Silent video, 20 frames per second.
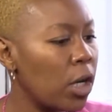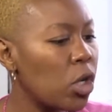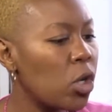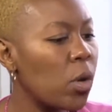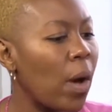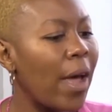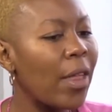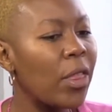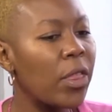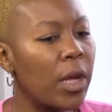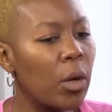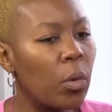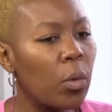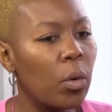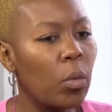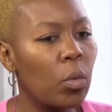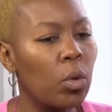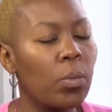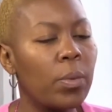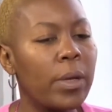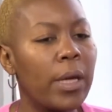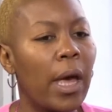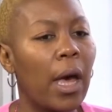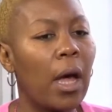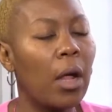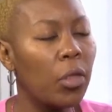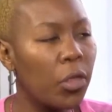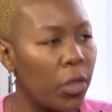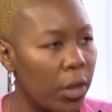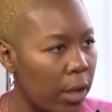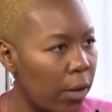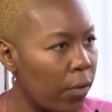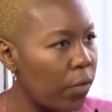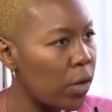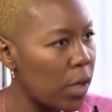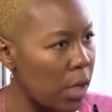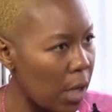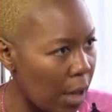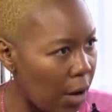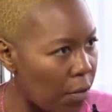So I think what will be healthy for
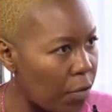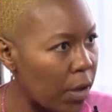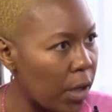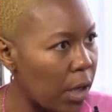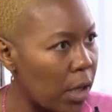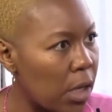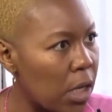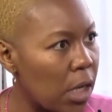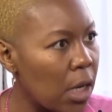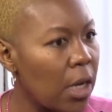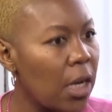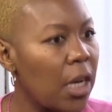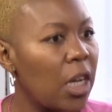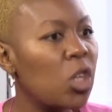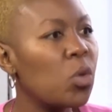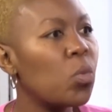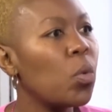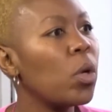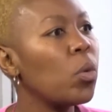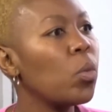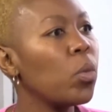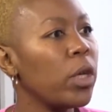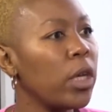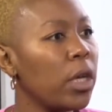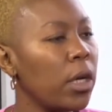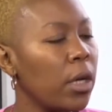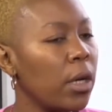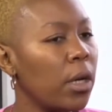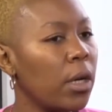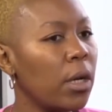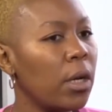South Africans is when we